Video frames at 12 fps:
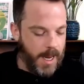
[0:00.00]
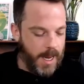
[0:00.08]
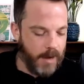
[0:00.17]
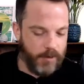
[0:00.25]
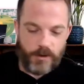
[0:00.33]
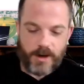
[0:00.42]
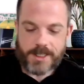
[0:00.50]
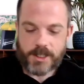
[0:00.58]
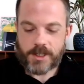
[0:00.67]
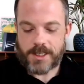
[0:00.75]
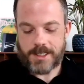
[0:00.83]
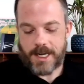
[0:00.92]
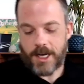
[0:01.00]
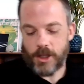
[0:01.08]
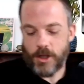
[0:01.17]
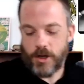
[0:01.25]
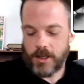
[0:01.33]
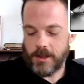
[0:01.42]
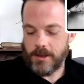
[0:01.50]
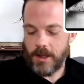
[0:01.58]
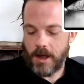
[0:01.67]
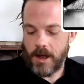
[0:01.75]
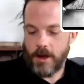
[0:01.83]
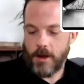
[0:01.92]
And for us just to take a look
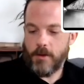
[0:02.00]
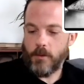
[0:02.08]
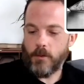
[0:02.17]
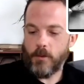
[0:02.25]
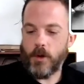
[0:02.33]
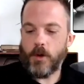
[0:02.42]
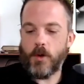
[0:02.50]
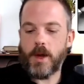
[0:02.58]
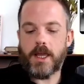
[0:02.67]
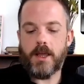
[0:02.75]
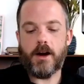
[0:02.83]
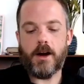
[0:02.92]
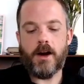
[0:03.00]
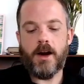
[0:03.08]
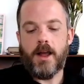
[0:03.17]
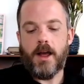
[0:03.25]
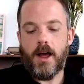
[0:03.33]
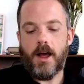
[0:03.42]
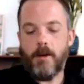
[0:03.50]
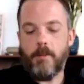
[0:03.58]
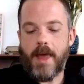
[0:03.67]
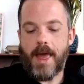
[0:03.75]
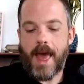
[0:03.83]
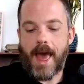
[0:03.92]
real quick here
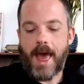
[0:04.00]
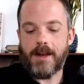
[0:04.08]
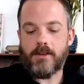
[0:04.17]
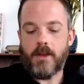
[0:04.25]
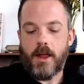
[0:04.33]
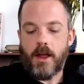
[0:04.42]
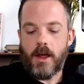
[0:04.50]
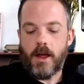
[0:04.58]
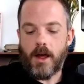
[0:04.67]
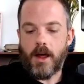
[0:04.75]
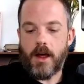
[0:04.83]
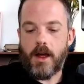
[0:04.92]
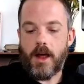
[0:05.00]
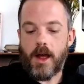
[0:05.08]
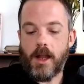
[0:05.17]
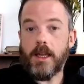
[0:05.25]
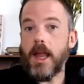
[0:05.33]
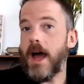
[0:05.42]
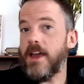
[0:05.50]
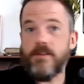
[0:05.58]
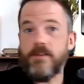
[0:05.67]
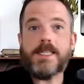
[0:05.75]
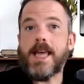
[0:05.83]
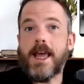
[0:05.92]
at a live
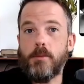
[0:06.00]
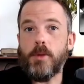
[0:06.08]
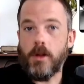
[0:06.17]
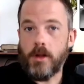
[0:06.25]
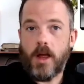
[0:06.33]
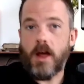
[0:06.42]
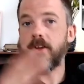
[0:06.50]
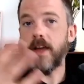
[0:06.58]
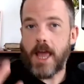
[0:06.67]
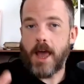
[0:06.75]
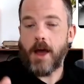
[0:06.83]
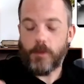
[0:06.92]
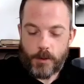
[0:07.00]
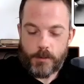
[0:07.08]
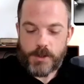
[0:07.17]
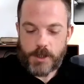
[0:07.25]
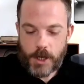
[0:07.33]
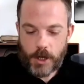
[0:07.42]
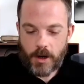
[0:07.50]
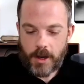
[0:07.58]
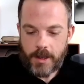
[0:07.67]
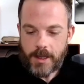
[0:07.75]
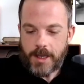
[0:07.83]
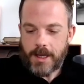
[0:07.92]
example of a camera obscura,
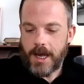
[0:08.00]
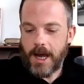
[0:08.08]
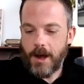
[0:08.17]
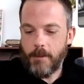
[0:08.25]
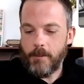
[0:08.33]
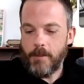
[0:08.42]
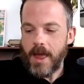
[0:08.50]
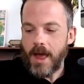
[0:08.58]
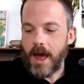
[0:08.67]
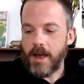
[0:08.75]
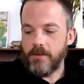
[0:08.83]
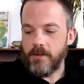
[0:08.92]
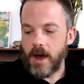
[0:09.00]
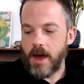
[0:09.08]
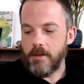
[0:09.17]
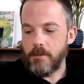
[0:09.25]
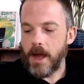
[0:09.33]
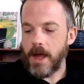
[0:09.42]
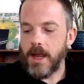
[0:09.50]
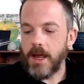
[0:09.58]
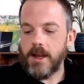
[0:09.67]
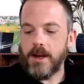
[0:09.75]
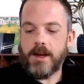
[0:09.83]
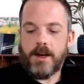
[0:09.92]
I've got my
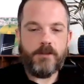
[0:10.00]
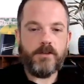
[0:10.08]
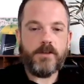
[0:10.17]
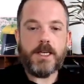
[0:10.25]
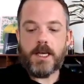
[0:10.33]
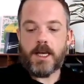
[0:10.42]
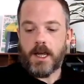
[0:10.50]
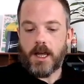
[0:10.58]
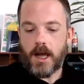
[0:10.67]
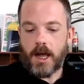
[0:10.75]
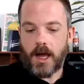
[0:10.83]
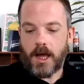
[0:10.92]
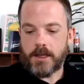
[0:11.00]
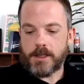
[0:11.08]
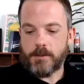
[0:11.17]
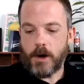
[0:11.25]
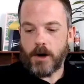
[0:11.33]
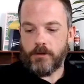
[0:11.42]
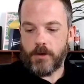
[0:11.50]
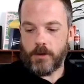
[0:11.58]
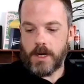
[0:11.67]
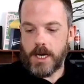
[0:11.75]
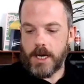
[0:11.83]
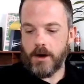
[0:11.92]
nifty smartphone
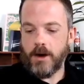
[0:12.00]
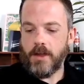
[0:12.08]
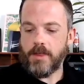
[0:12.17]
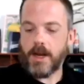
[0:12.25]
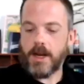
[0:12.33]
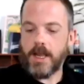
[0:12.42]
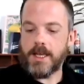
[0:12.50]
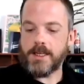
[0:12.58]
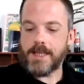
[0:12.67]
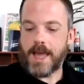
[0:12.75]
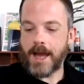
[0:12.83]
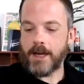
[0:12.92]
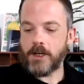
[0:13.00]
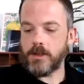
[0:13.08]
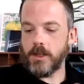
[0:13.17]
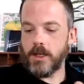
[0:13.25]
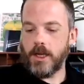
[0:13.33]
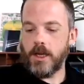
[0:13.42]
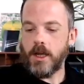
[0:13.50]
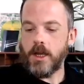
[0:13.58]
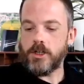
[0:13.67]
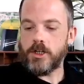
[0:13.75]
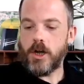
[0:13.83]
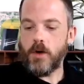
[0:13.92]
here that is actually
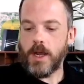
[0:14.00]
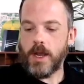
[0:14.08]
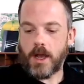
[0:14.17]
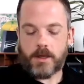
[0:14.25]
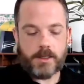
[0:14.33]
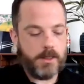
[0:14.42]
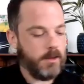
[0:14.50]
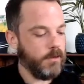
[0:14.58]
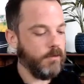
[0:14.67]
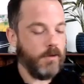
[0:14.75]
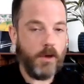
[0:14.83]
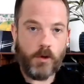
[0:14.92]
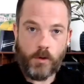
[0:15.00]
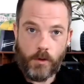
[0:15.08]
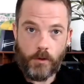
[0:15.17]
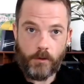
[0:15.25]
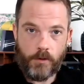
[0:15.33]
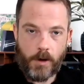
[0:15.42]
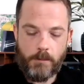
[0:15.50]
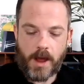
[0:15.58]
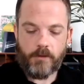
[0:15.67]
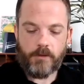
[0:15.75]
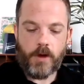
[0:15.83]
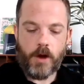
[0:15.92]
showing us the view from my
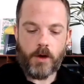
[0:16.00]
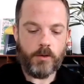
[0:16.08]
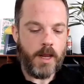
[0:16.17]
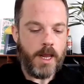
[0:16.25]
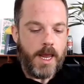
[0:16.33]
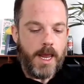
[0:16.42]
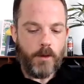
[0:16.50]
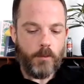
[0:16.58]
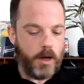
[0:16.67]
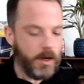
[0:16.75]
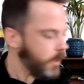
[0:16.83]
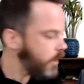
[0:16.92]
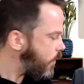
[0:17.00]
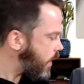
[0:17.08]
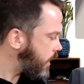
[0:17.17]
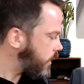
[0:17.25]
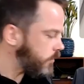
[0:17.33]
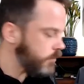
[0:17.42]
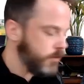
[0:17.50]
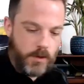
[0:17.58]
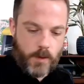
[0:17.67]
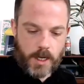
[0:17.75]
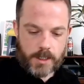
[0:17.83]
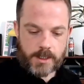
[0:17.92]
phone. And what I'm going to go ahead and
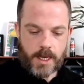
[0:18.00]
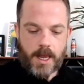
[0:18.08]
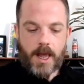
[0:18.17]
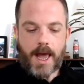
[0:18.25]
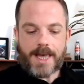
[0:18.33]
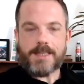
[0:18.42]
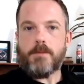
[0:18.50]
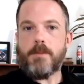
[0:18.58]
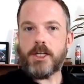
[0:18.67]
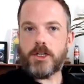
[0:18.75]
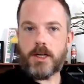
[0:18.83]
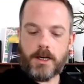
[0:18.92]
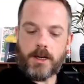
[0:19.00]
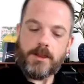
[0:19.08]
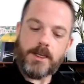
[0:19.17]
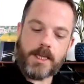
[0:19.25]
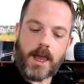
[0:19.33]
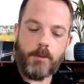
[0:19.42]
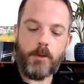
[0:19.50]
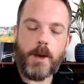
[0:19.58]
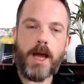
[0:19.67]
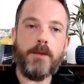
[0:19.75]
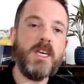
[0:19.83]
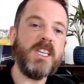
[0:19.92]
do is, as I mentioned, this camera
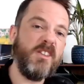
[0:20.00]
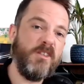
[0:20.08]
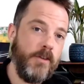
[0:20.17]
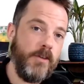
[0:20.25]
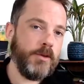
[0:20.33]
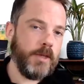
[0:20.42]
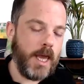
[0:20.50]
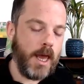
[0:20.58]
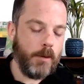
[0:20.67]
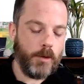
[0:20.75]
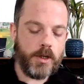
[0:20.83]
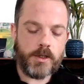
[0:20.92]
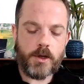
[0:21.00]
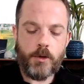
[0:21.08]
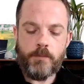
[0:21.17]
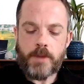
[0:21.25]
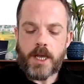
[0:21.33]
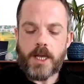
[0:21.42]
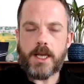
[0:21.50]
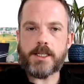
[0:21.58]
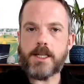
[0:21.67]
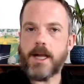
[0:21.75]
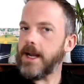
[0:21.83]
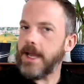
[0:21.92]
behind me is a field camera, so it's
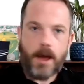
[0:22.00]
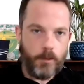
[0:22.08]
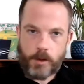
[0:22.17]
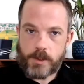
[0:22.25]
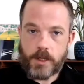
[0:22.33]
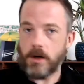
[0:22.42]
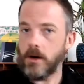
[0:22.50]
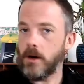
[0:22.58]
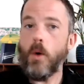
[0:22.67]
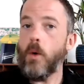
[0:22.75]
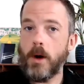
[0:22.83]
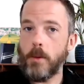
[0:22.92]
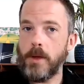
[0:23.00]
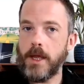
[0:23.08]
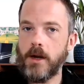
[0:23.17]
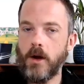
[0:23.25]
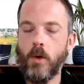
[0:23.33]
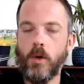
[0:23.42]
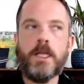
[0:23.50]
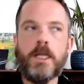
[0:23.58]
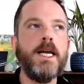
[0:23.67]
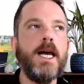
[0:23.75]
not a camera obscura or a pinhole,